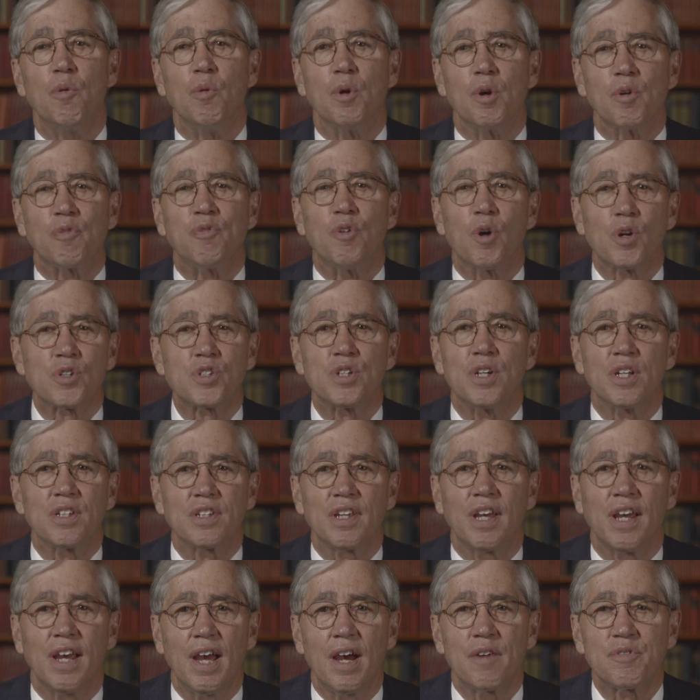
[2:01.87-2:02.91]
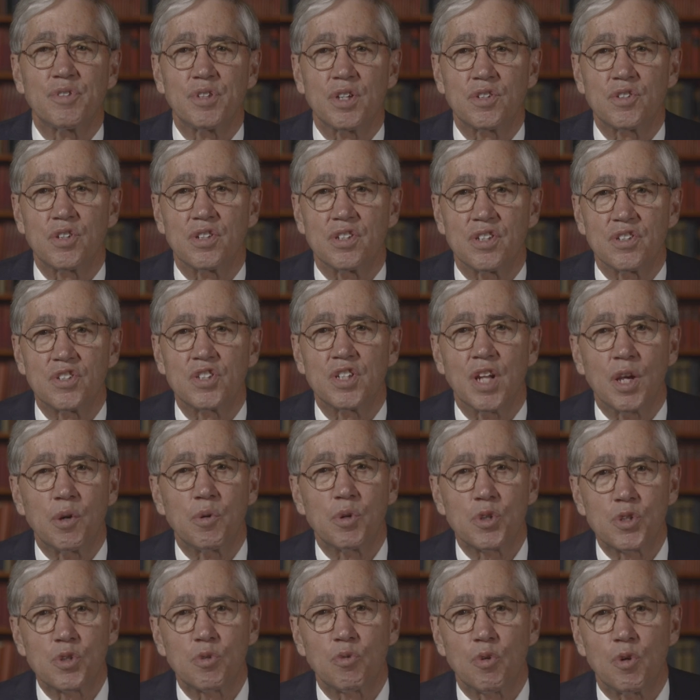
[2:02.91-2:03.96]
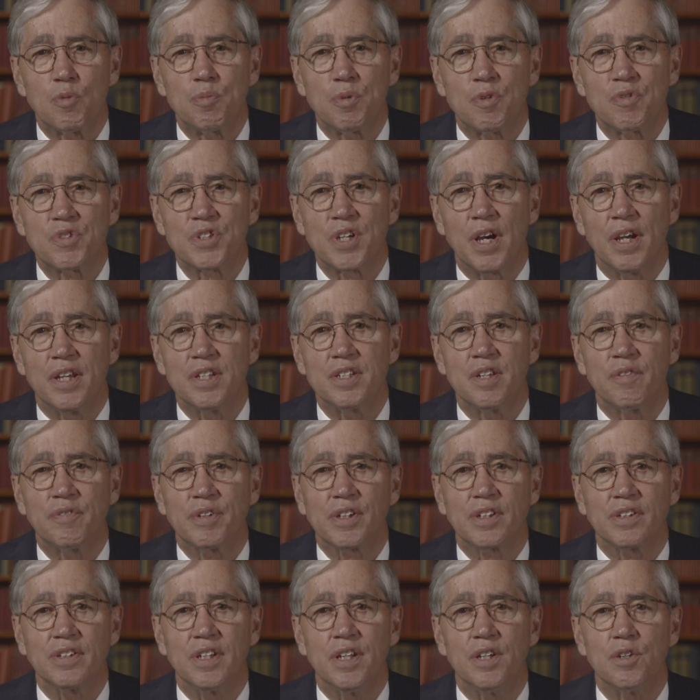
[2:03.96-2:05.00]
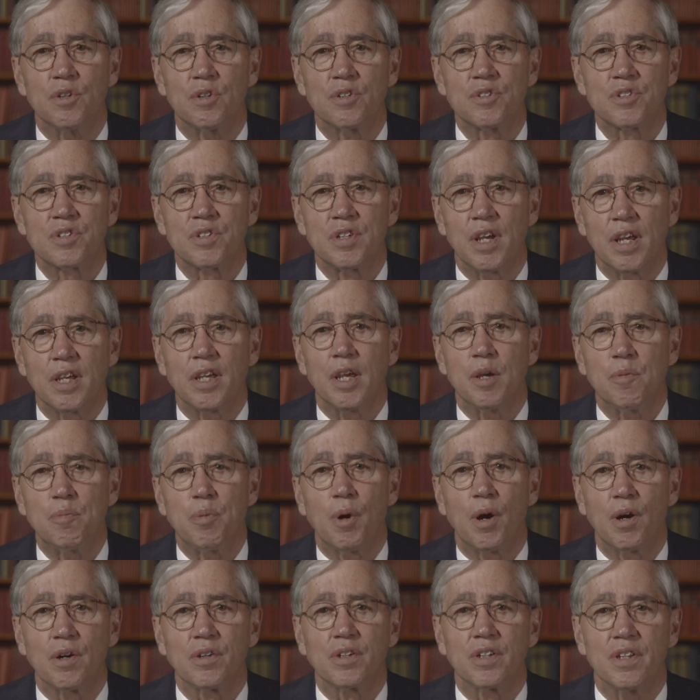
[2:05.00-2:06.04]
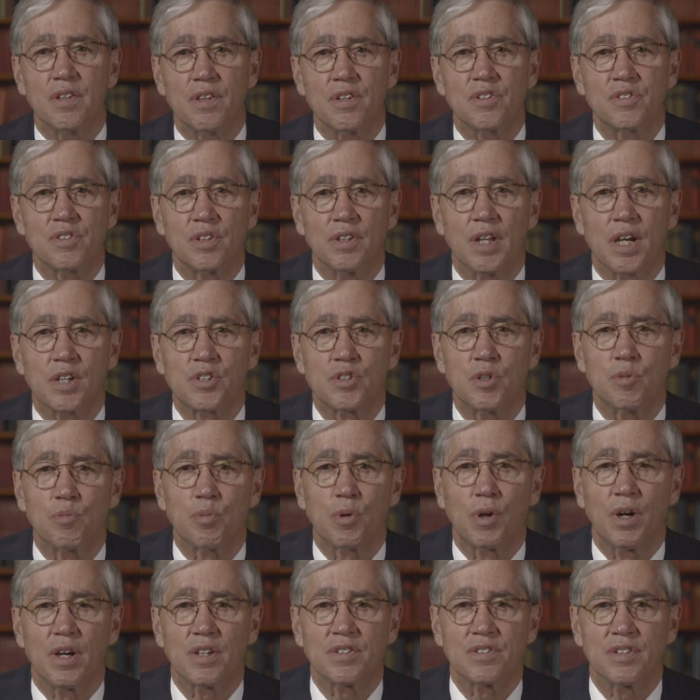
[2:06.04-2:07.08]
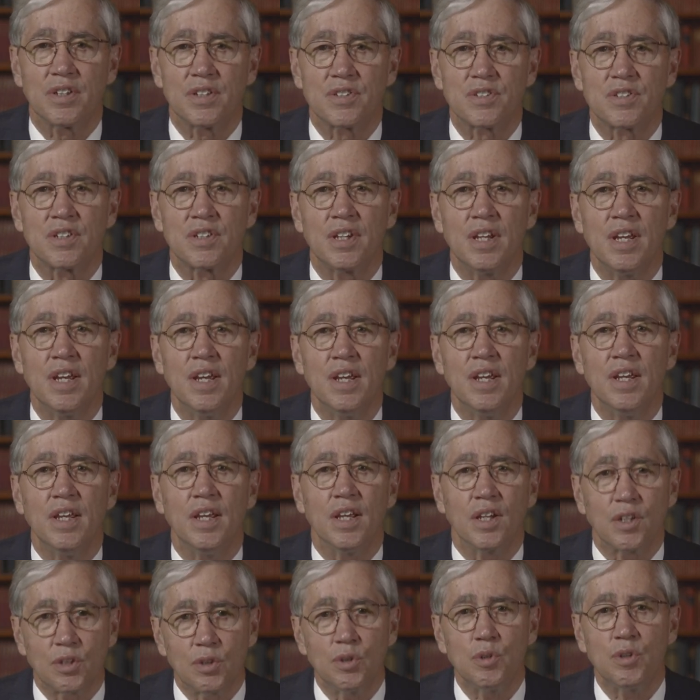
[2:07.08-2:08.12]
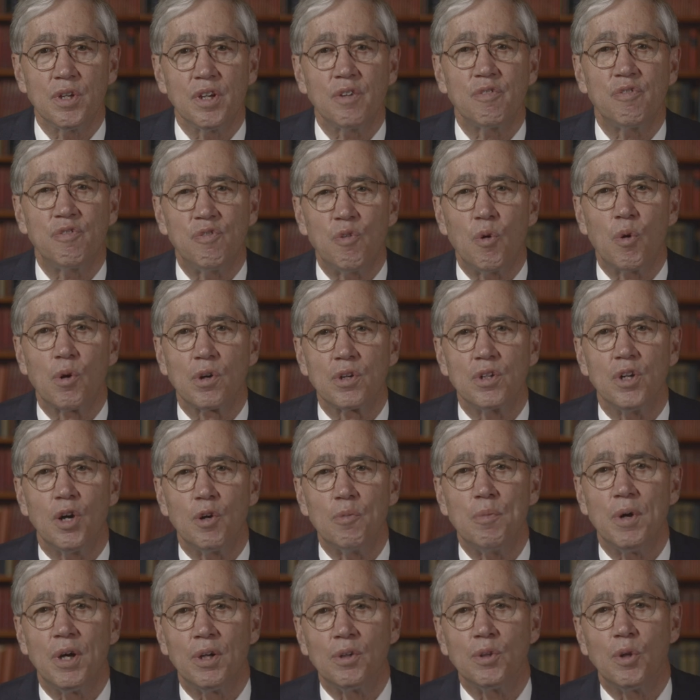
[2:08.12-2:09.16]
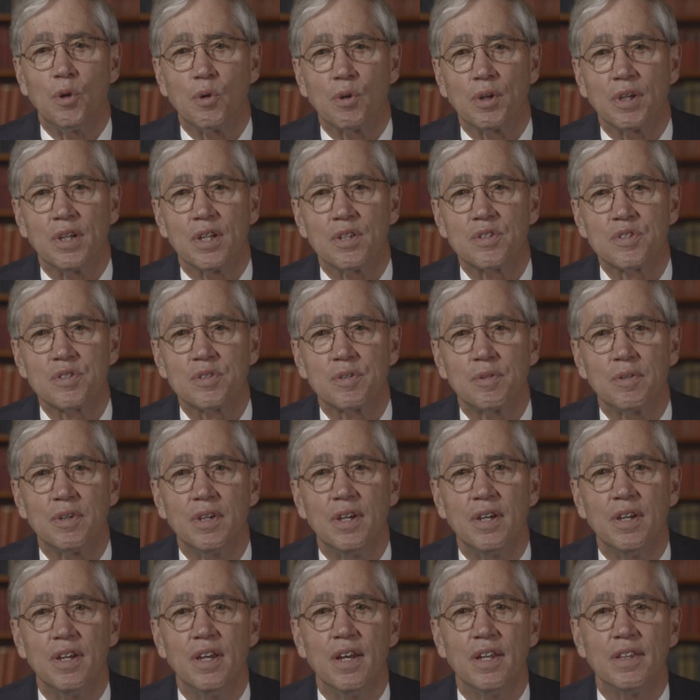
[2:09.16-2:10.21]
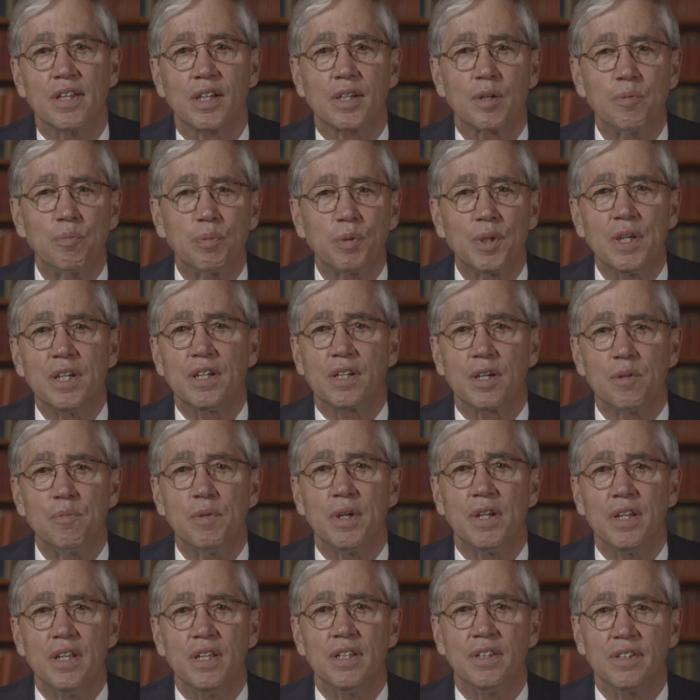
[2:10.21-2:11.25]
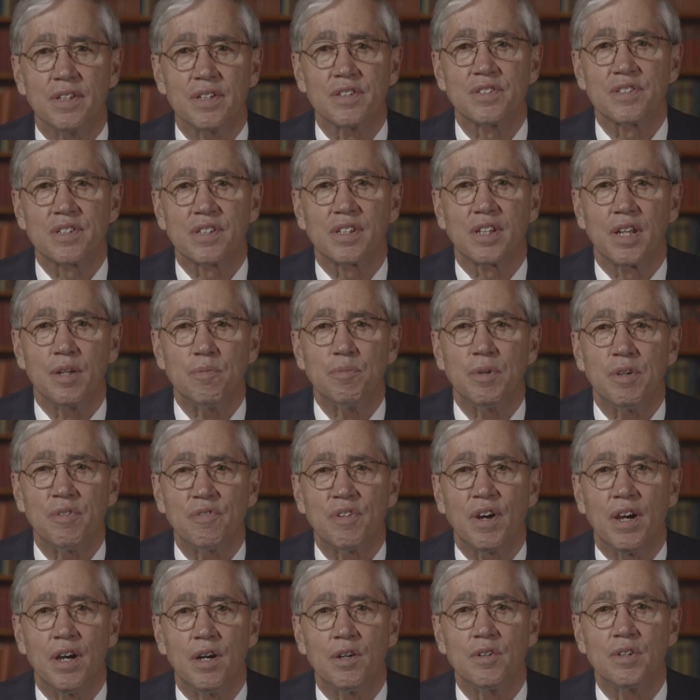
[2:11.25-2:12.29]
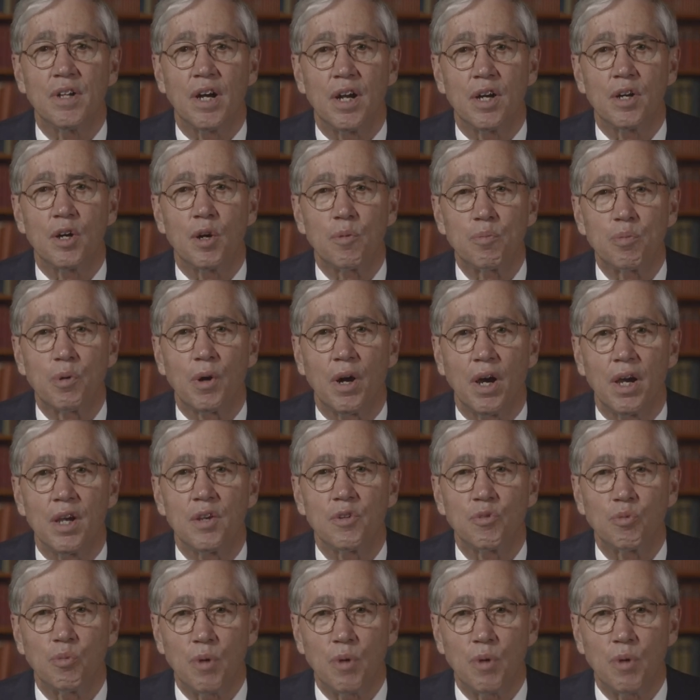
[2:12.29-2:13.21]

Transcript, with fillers: We're fortunate to have such a distinguished group of scientific leaders taking part in the selection process, including four Nobel laureates. The complete committee list can be found on our prize